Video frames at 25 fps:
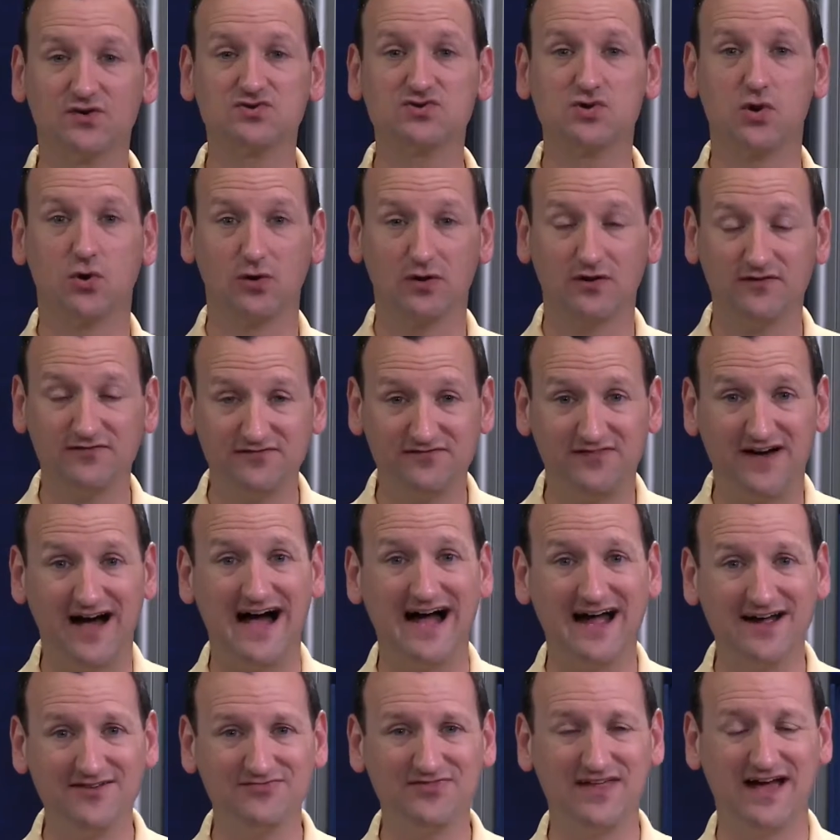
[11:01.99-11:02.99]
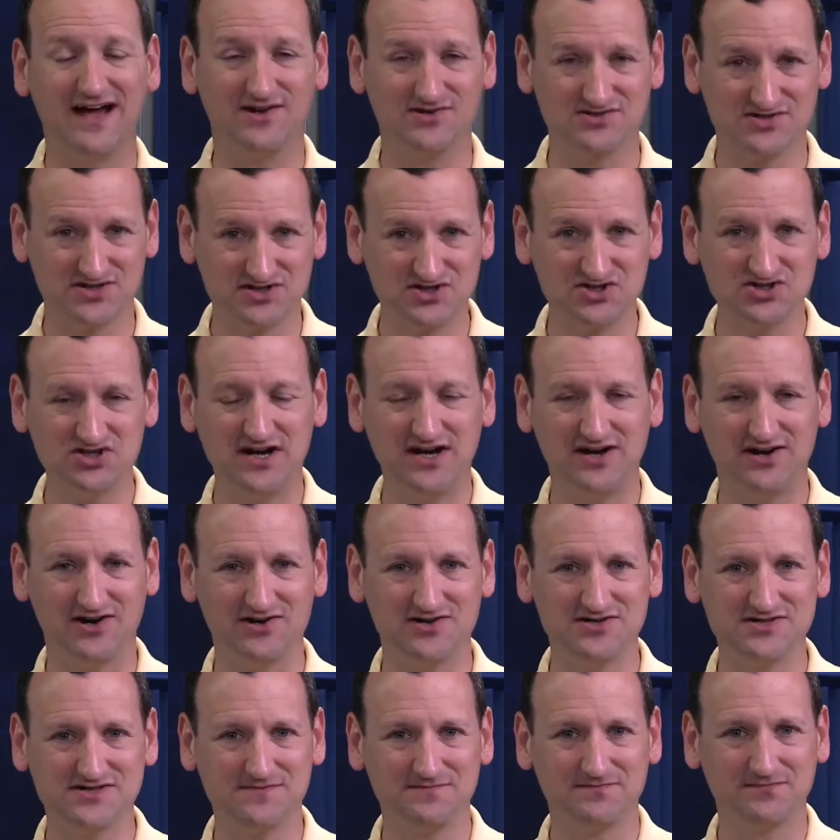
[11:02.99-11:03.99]
a total of 5,000
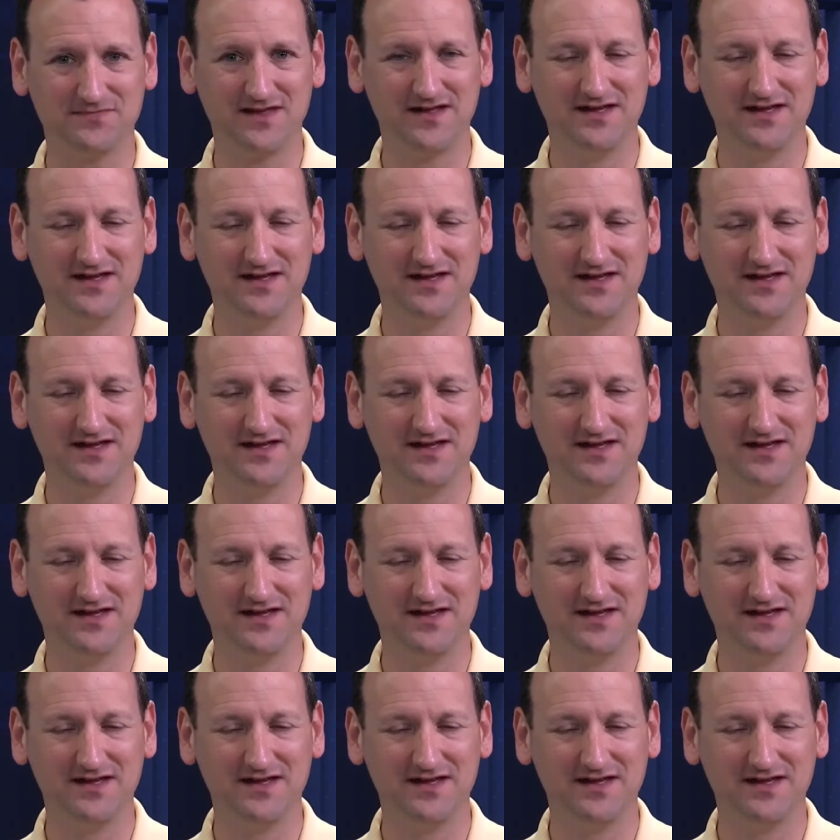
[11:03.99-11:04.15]
shares.